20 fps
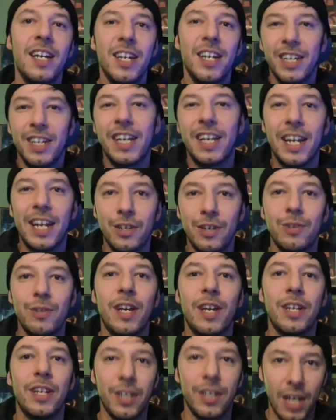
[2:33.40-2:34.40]
You can't do
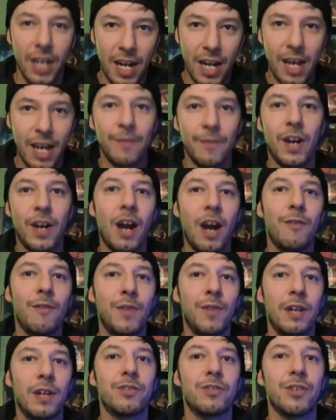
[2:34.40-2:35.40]
that. You got to have Kyle
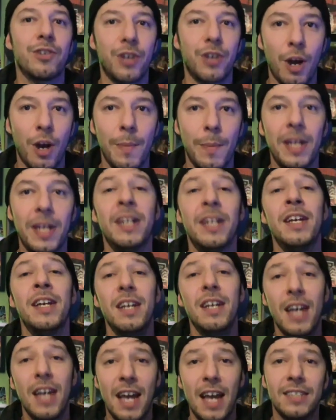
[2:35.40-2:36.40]
Fletcher come in
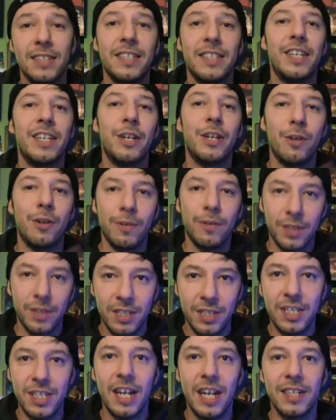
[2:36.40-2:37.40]
as the heel,
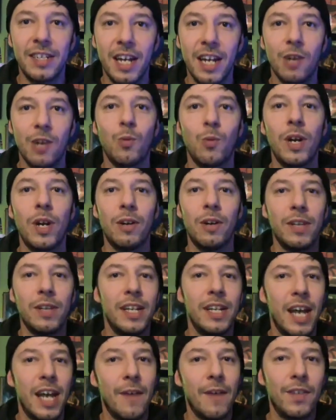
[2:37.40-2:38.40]
take down Will,
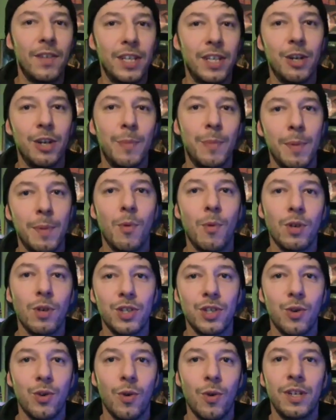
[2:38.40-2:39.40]
and have a little bit more
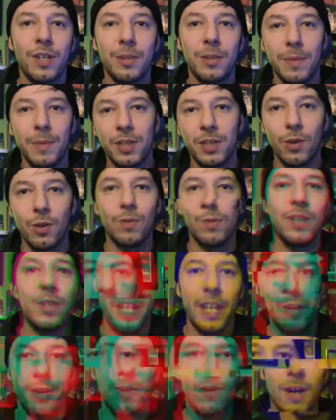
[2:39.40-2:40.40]
story to be told
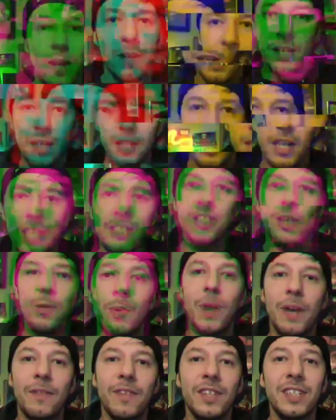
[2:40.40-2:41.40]
later on. Next up, we
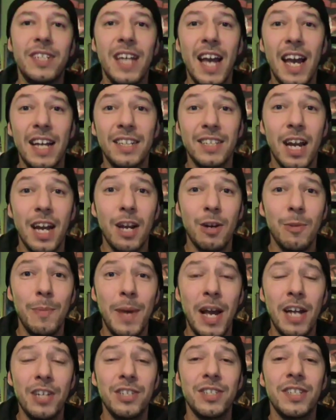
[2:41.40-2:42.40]
have the tag title
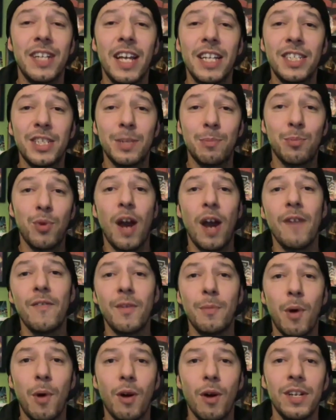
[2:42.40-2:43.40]
match, and that's the
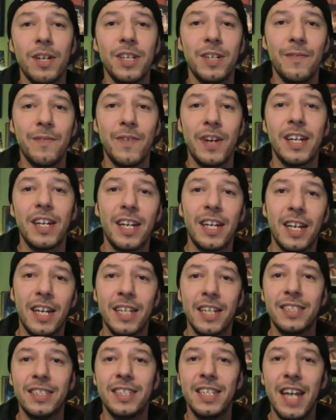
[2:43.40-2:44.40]
Private Party defending
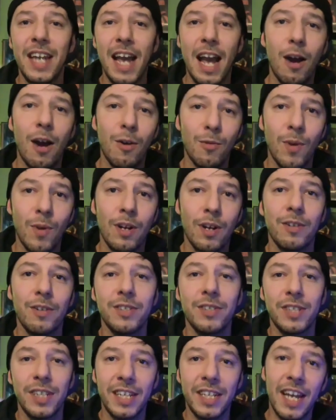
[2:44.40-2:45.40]
against the
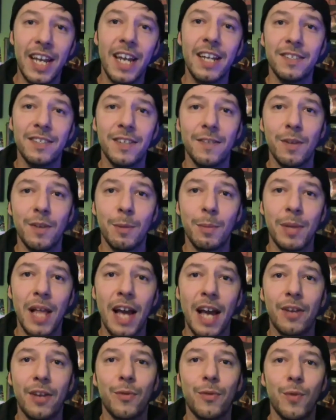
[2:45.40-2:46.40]
Outrunners, the Kings of the
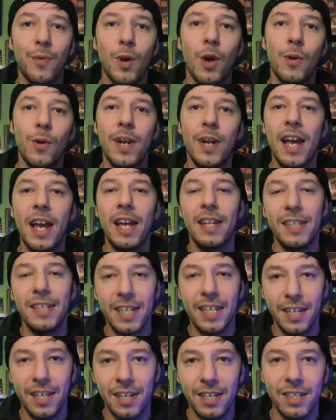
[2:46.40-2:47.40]
Black Throne, and
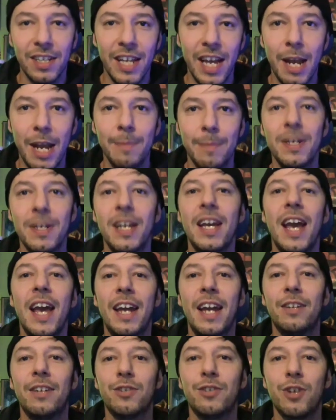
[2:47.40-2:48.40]
the Acclaimed.
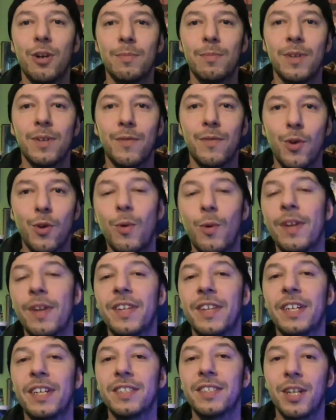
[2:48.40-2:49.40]
And in terms of who I
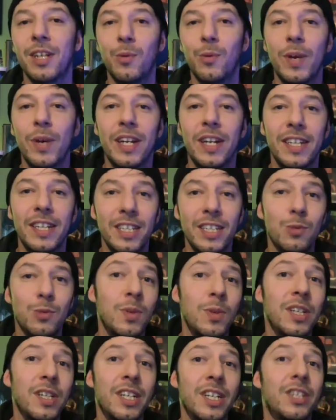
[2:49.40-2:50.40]
think is going to win, this
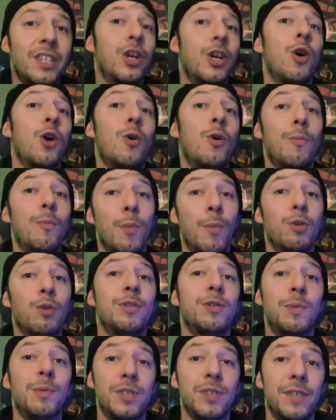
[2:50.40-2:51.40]
one could go
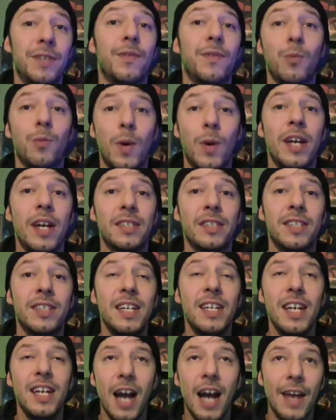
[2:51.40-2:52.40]
multiple different ways.
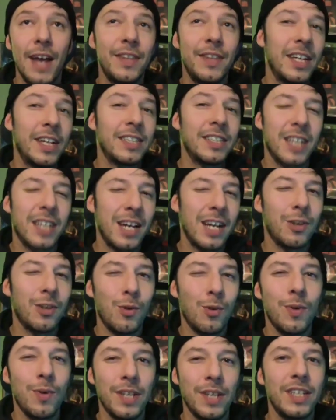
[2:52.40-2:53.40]
I think it's kind of
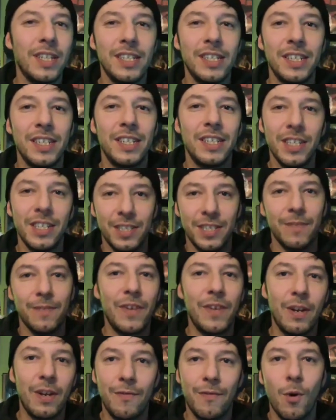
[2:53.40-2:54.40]
cool that they did this, the
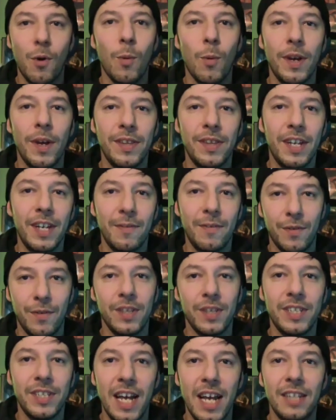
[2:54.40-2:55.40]
Fatal Four Way thing for
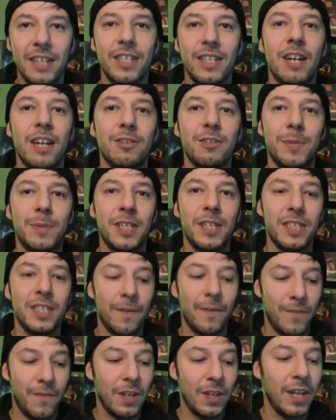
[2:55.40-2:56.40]
the tag titles, because I
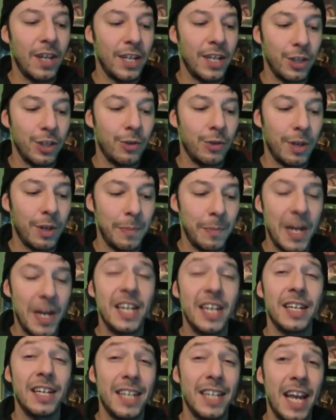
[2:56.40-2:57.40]
feel like you could make
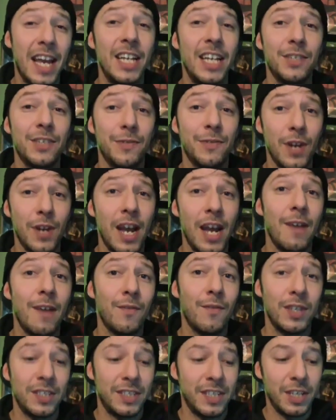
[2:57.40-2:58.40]
a case for
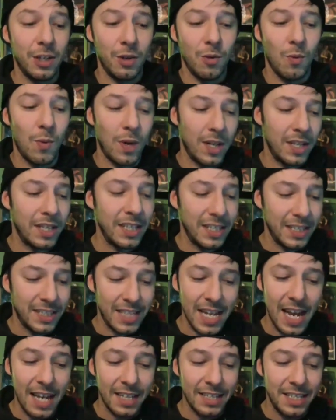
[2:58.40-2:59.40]
every single one of these
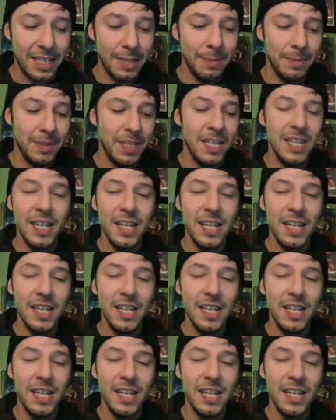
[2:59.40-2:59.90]
tag teams.